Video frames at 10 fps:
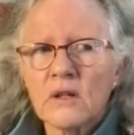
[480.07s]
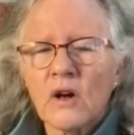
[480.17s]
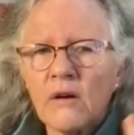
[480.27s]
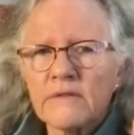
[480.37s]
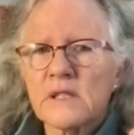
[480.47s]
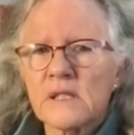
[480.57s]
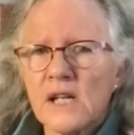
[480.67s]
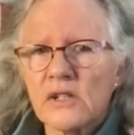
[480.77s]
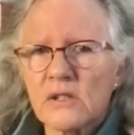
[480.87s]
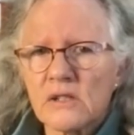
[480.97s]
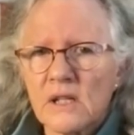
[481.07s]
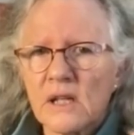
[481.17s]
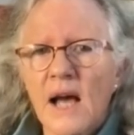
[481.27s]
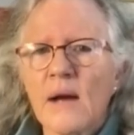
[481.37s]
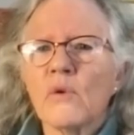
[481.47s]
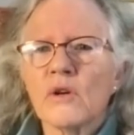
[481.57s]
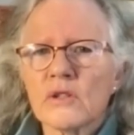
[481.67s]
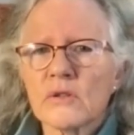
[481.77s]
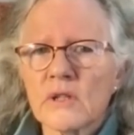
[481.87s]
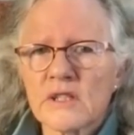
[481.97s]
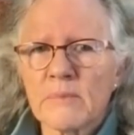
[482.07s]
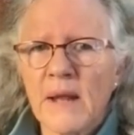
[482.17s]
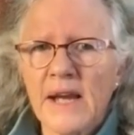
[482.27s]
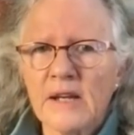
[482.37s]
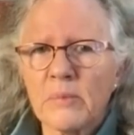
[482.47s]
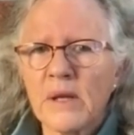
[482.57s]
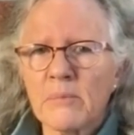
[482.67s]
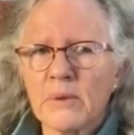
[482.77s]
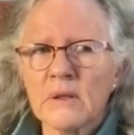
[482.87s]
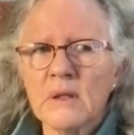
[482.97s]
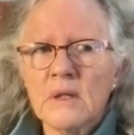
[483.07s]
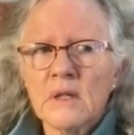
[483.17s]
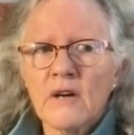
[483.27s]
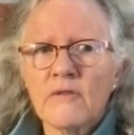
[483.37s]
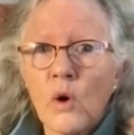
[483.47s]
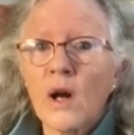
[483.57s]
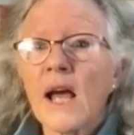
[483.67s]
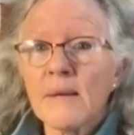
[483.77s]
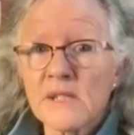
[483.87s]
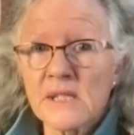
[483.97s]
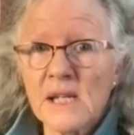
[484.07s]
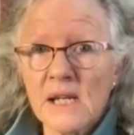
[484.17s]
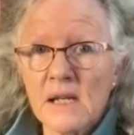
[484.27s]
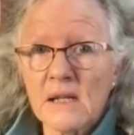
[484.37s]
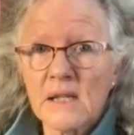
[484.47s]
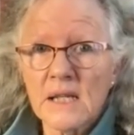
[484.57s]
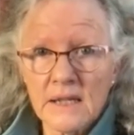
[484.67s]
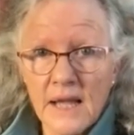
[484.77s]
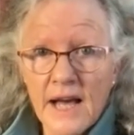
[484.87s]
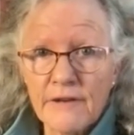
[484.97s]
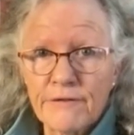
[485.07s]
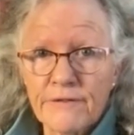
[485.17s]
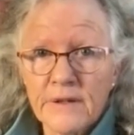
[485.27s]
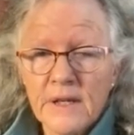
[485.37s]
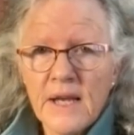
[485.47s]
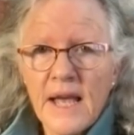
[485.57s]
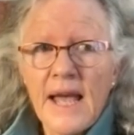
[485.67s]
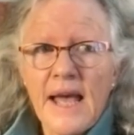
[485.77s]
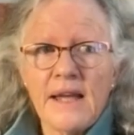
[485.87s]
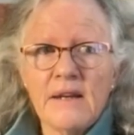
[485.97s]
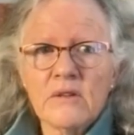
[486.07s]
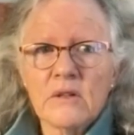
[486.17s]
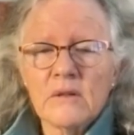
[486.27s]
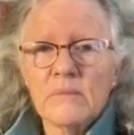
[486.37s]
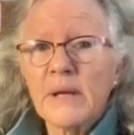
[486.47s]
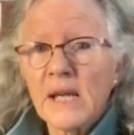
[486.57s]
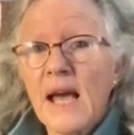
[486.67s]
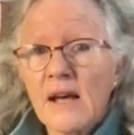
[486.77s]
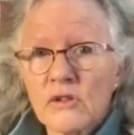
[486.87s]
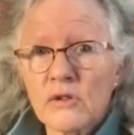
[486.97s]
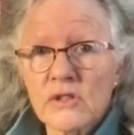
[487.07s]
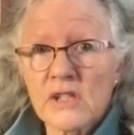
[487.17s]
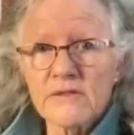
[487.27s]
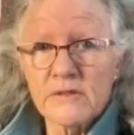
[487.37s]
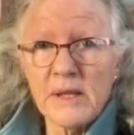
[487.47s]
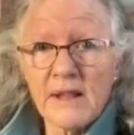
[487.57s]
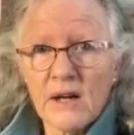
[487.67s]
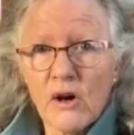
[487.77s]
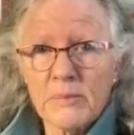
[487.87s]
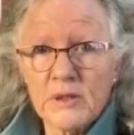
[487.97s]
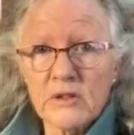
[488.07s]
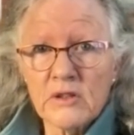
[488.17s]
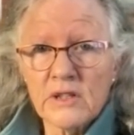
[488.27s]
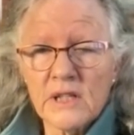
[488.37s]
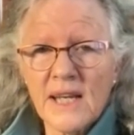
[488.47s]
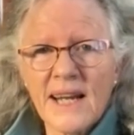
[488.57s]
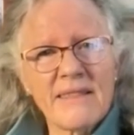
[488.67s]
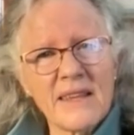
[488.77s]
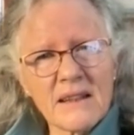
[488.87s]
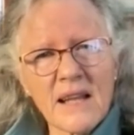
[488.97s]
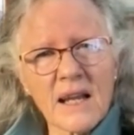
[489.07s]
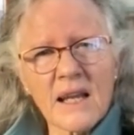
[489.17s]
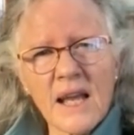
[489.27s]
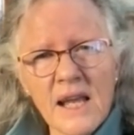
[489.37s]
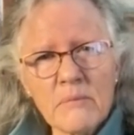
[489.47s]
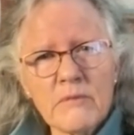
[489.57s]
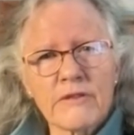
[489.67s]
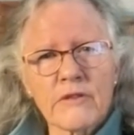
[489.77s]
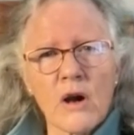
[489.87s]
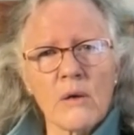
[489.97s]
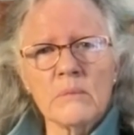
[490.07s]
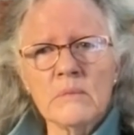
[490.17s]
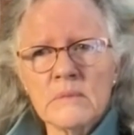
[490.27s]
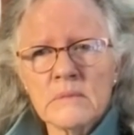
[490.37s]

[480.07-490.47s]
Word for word: conversations that I want to explain to people of what I'm seeing in life. And being outdoors gives me that opportunity. And I think that came from